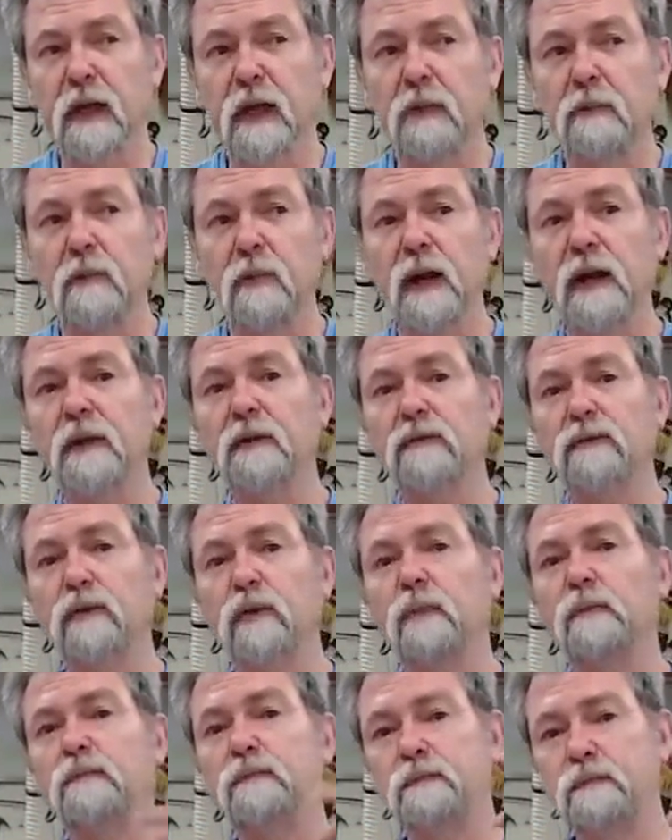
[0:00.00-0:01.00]
I run it
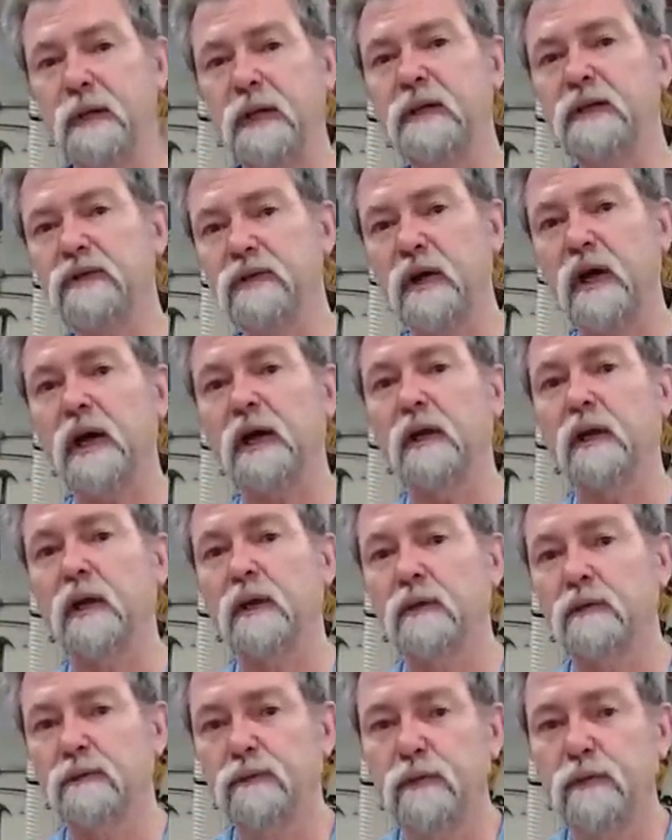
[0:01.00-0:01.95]
through a big cyclone